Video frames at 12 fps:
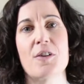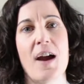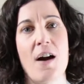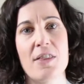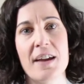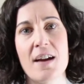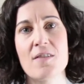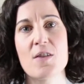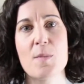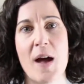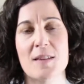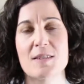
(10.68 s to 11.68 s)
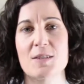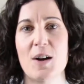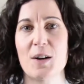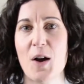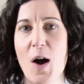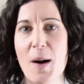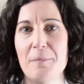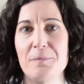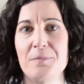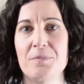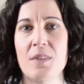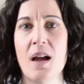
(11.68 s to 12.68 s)
for healthcareforpets.com.
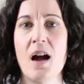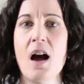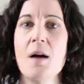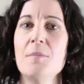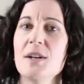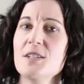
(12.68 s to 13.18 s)
I'm